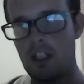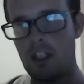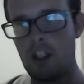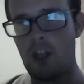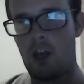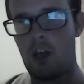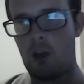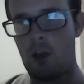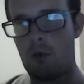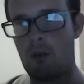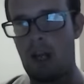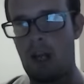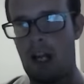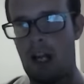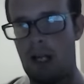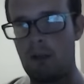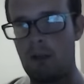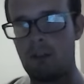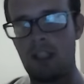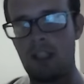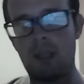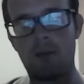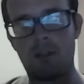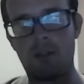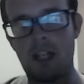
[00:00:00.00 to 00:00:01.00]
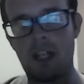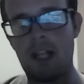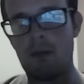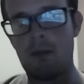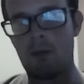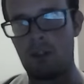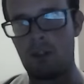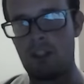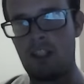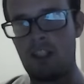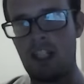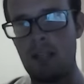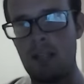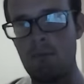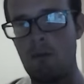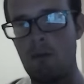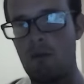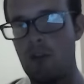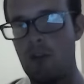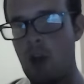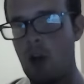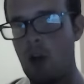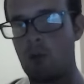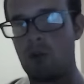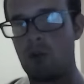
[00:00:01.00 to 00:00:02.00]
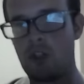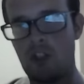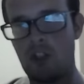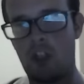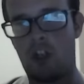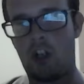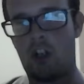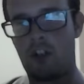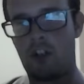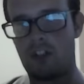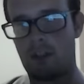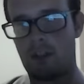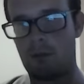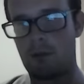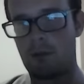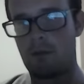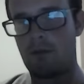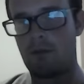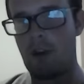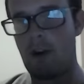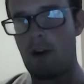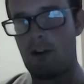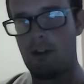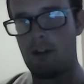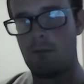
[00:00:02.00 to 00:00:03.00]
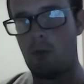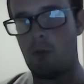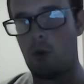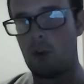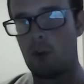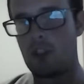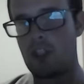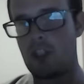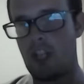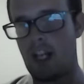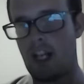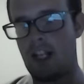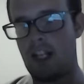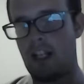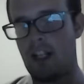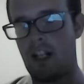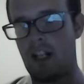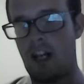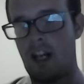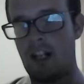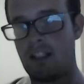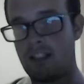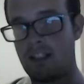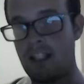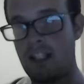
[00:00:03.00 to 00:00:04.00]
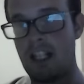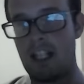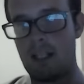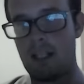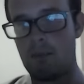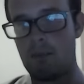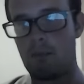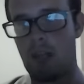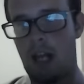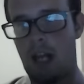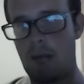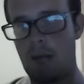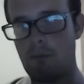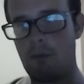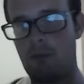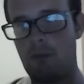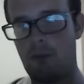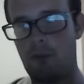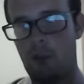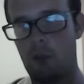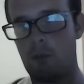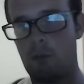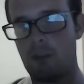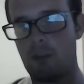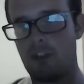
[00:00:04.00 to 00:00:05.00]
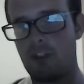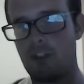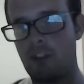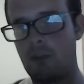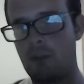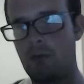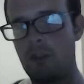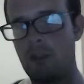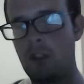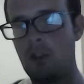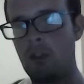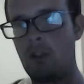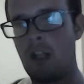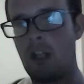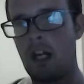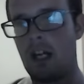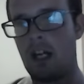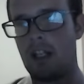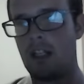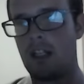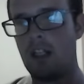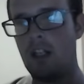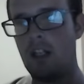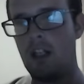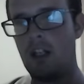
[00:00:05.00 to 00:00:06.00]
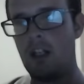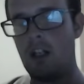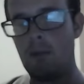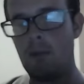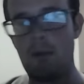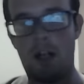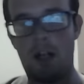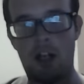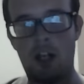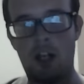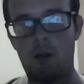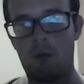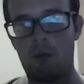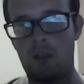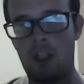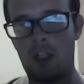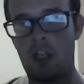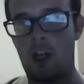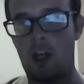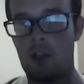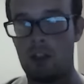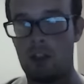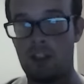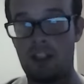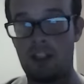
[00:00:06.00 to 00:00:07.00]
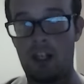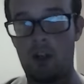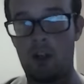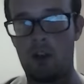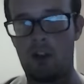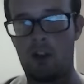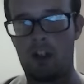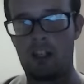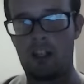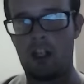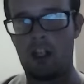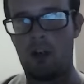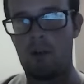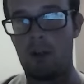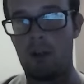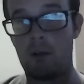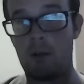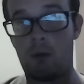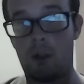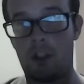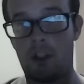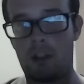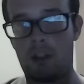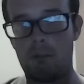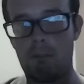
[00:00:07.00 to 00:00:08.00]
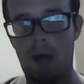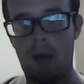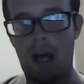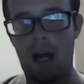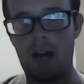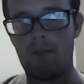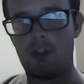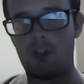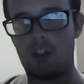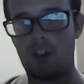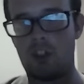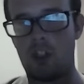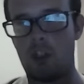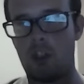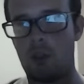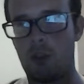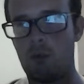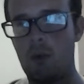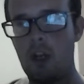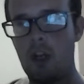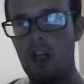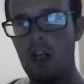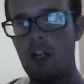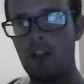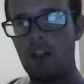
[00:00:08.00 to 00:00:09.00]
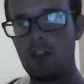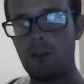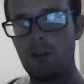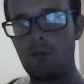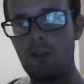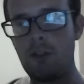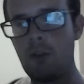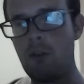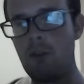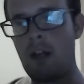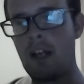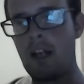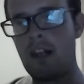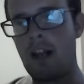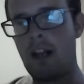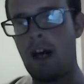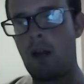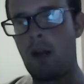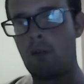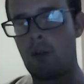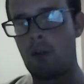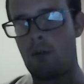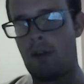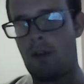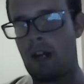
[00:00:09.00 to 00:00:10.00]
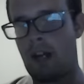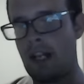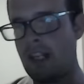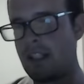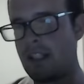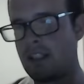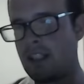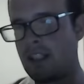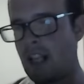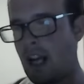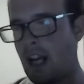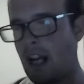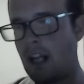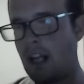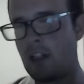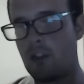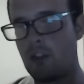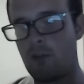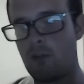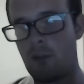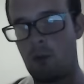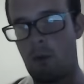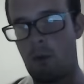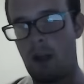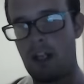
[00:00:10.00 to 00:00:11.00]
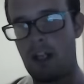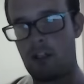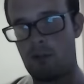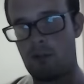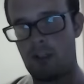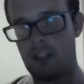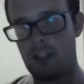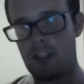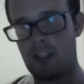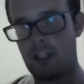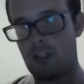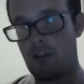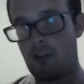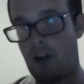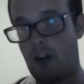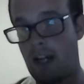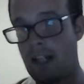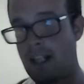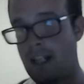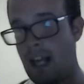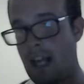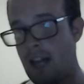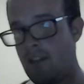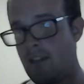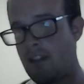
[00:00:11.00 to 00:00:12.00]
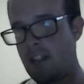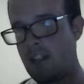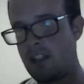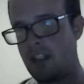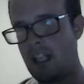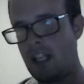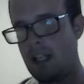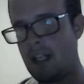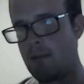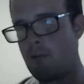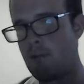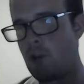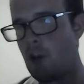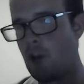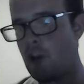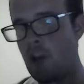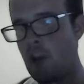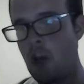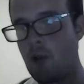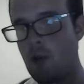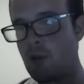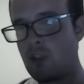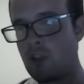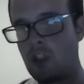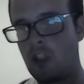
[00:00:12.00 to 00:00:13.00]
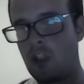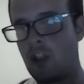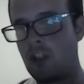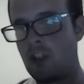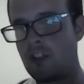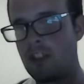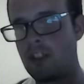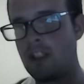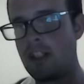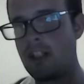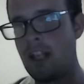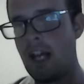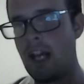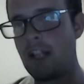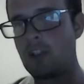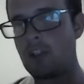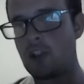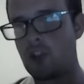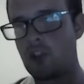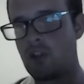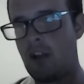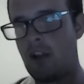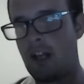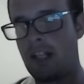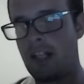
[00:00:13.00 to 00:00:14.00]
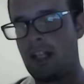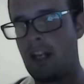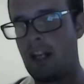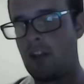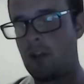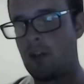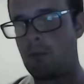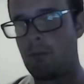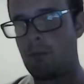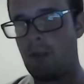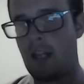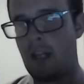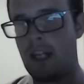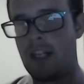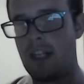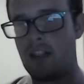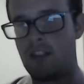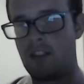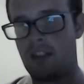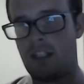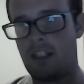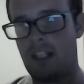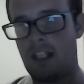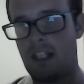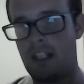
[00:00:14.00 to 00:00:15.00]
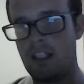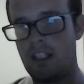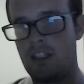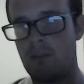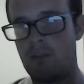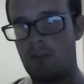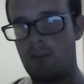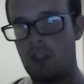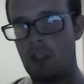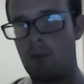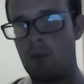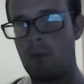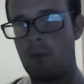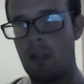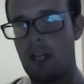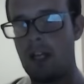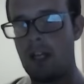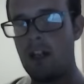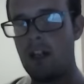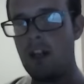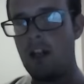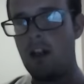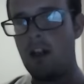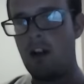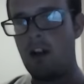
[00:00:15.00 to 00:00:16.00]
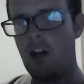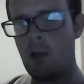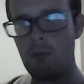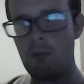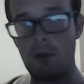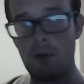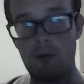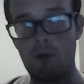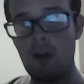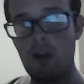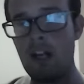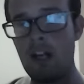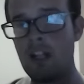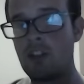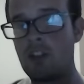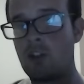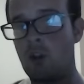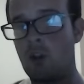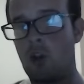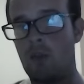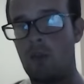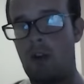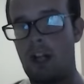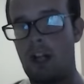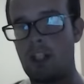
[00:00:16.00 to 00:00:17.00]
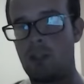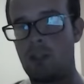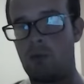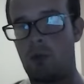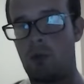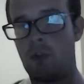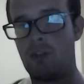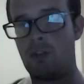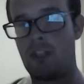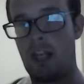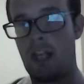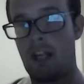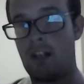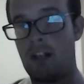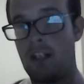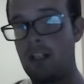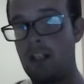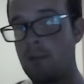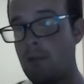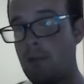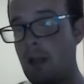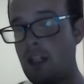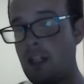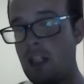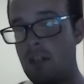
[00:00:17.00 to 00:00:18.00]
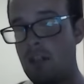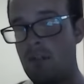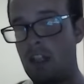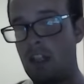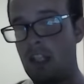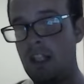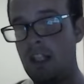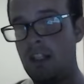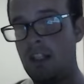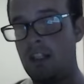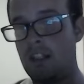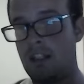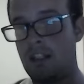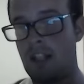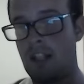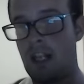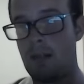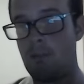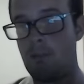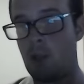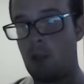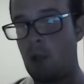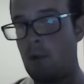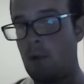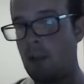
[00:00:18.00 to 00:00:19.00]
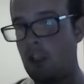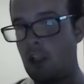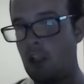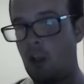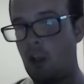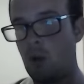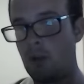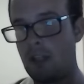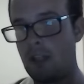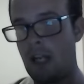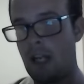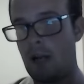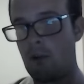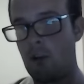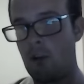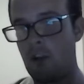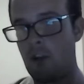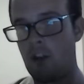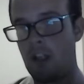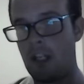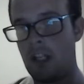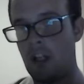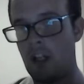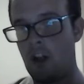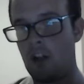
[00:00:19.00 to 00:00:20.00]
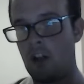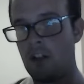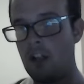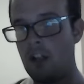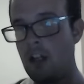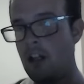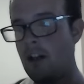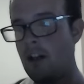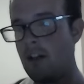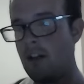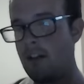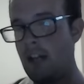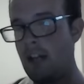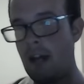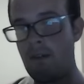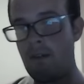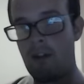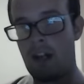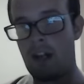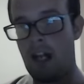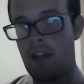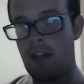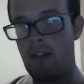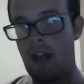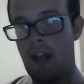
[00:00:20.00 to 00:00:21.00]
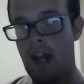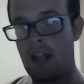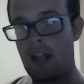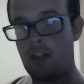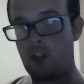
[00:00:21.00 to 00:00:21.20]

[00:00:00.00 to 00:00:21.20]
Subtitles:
you know, like it was a team of no stars. It was very much a team like performance. And do you feel like, I mean, I know, you know, you said earlier you don't really want to compare the two. Do you feel like now, though, that is kind of the way Critchley's trying to get this team, no stars in there, just trying to get them playing as a cohesive unit? And we really saw that towards the end, especially in the Lincoln game, going a goal down early on, never let their